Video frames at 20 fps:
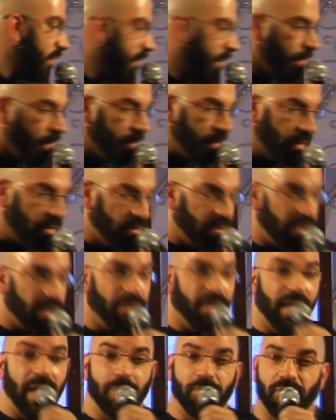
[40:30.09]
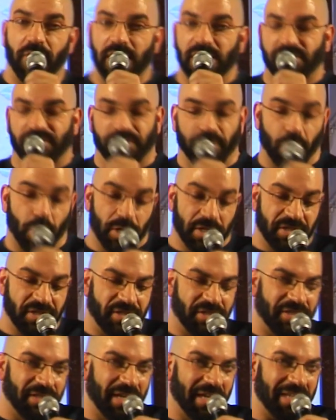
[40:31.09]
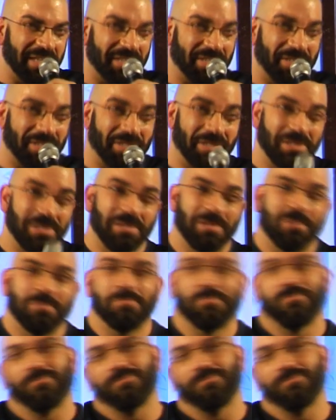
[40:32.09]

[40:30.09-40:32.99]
tenant from the building and they press floor 6,